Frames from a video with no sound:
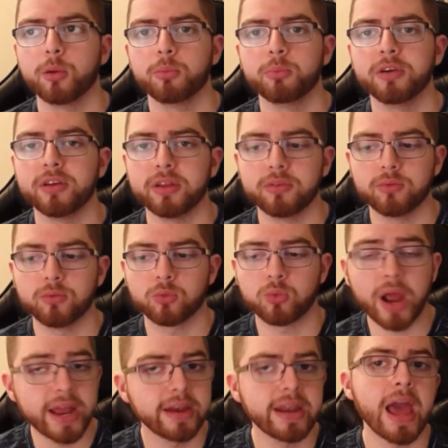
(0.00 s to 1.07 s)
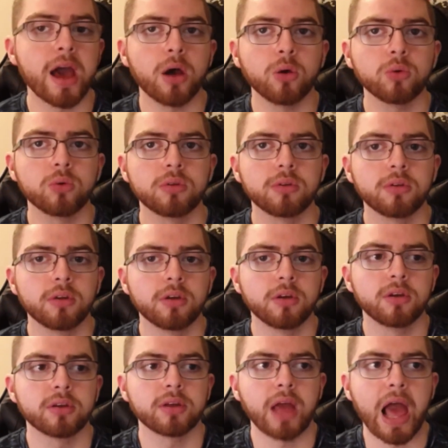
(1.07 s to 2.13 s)
But right now,
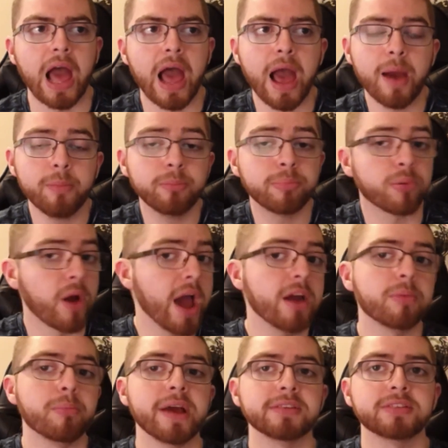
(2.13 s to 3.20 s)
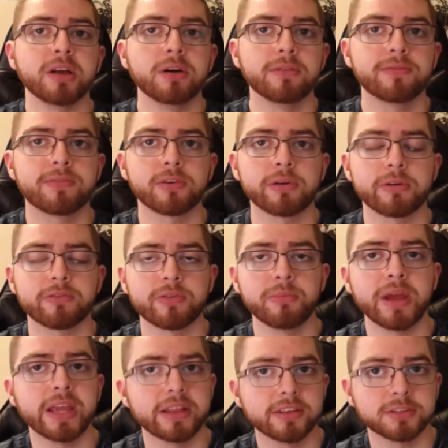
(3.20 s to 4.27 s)
I'm proud of myself for
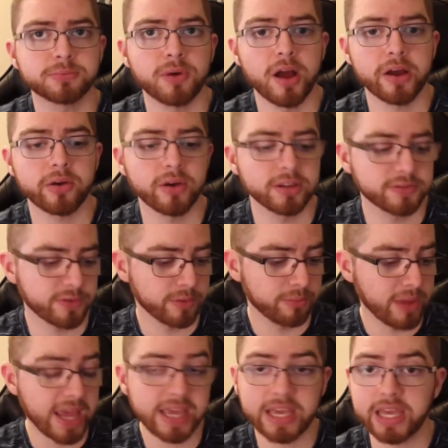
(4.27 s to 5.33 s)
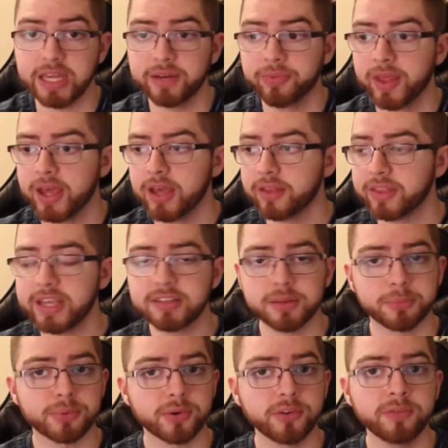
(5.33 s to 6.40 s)
making this progress, for making these
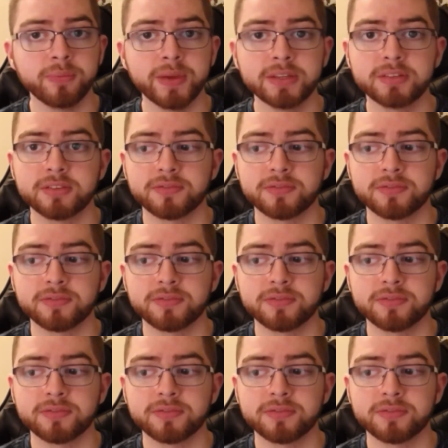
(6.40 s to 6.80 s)
improvements,